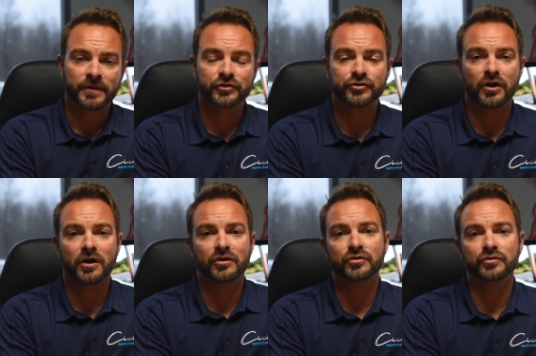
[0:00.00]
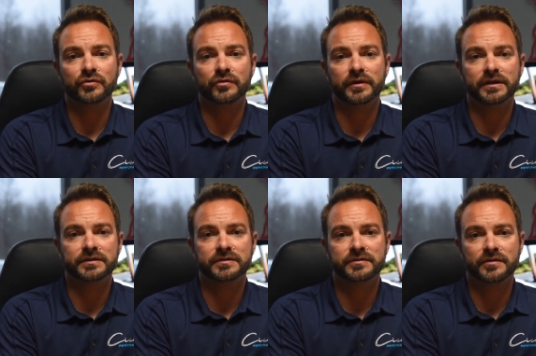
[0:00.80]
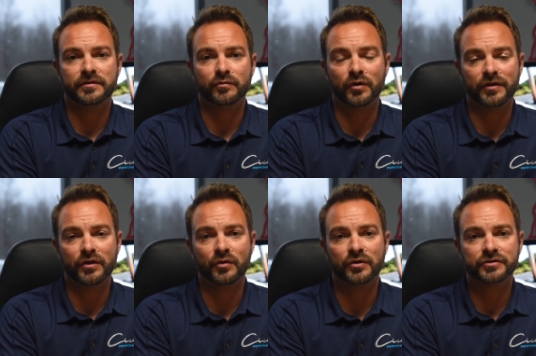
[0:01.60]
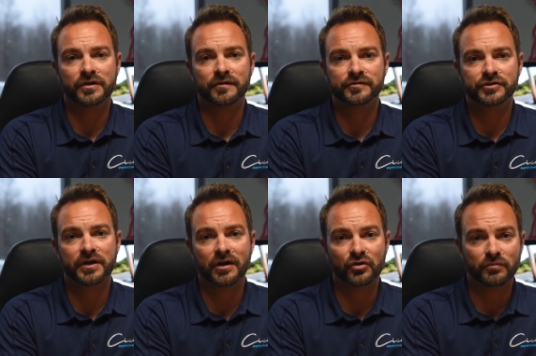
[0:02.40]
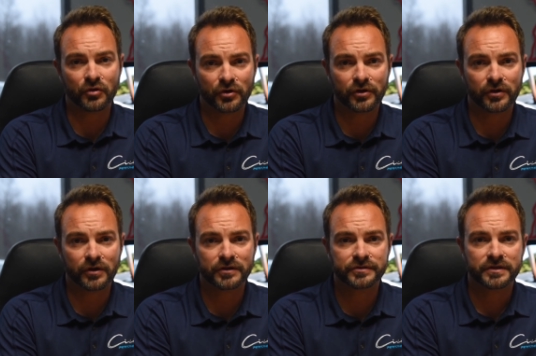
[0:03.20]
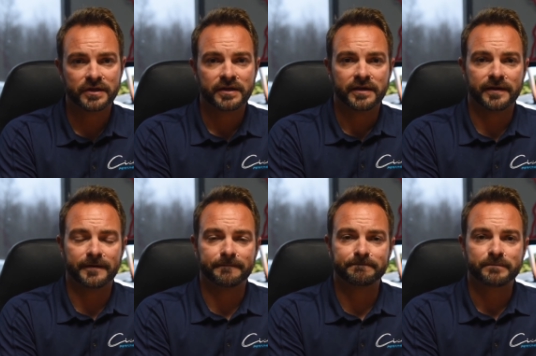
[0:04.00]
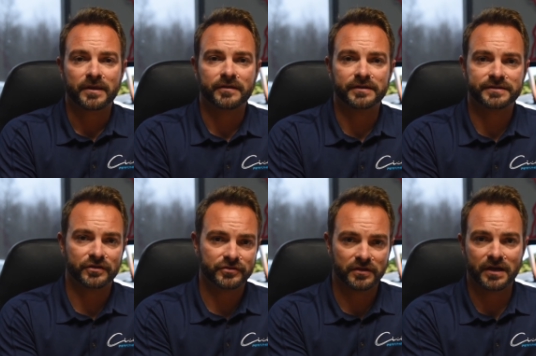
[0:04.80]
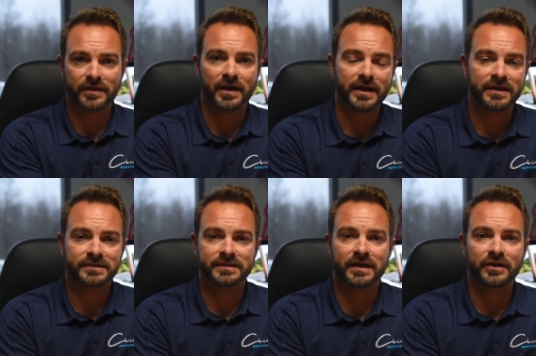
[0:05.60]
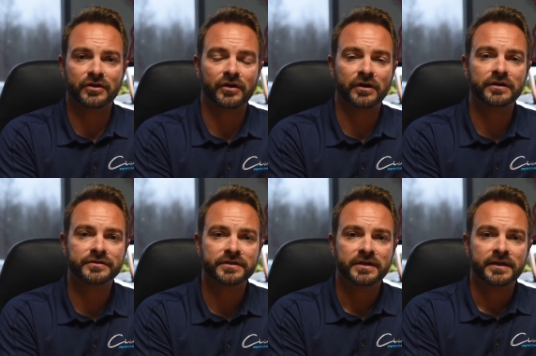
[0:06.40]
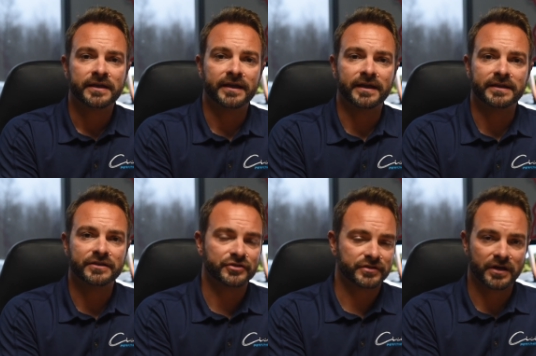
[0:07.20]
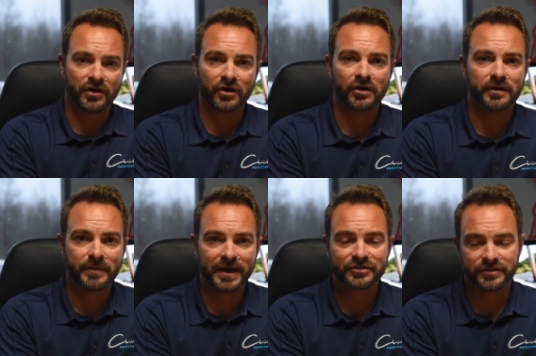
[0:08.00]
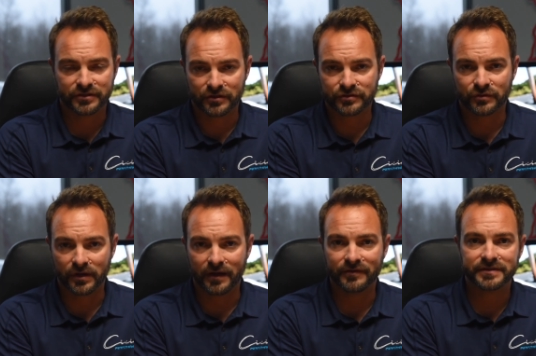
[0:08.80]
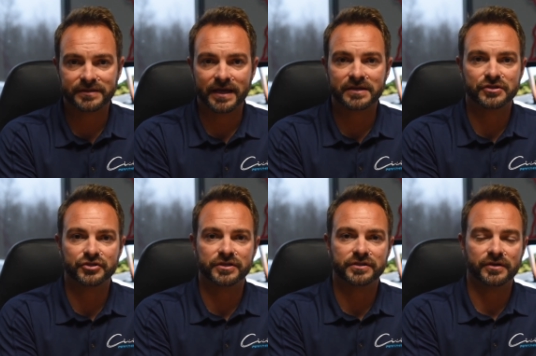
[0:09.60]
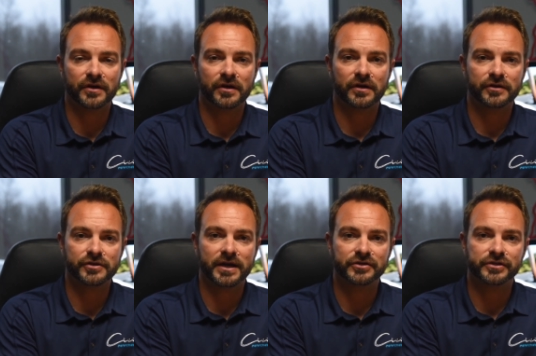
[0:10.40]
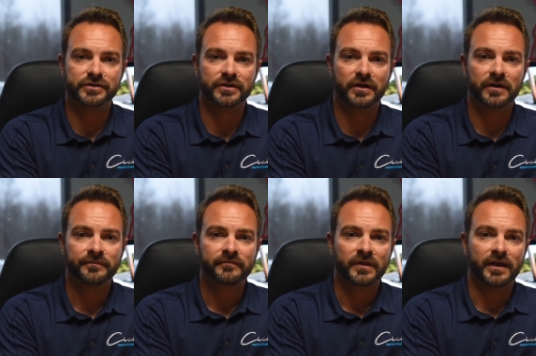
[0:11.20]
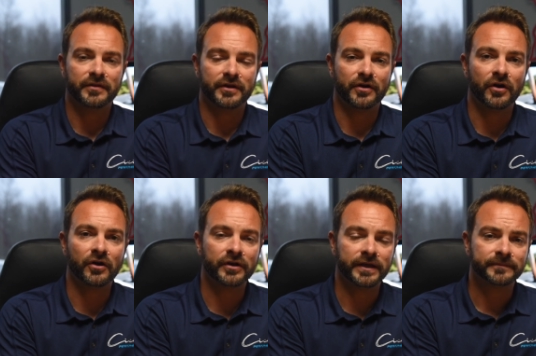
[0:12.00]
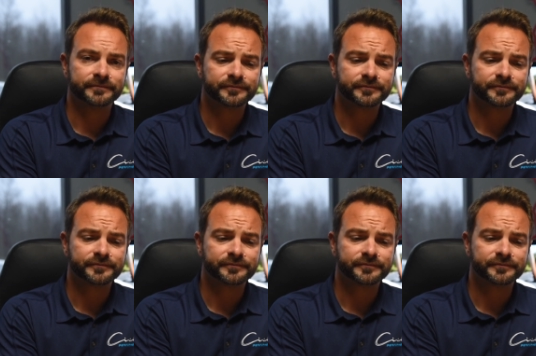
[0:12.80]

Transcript: Shaw, who is one of the owners of Chicago Motor Cars, that sells a lot of the high-end exotic cars. And he's just got a heart and a passion. He also obviously has a GTR, a drag GTR, and then Arnie.